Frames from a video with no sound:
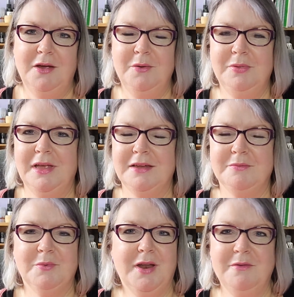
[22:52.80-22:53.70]
so that
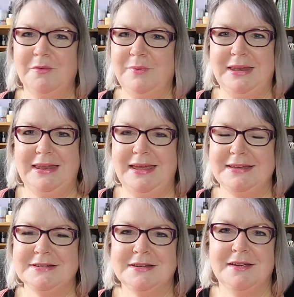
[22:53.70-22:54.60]
whatever we
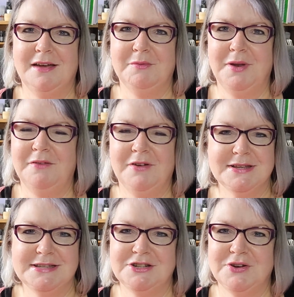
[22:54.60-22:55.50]
knit, whatever our
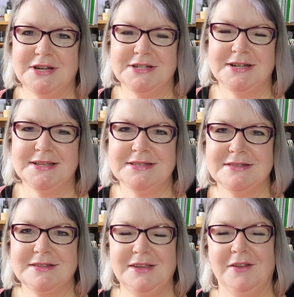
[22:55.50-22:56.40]
situation is,
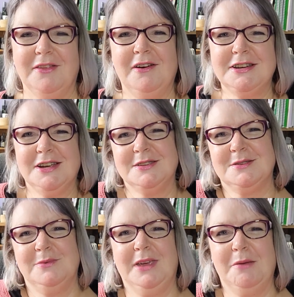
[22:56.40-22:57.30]
you know, there are times
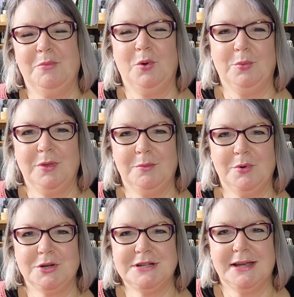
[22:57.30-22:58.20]
when we get bored with a
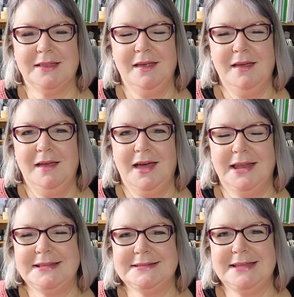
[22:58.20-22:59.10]
project
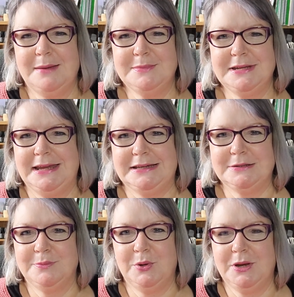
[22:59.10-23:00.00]
and it's tempting to
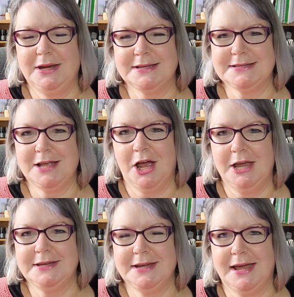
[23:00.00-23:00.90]
put it
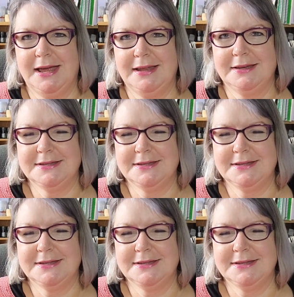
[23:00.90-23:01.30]
aside and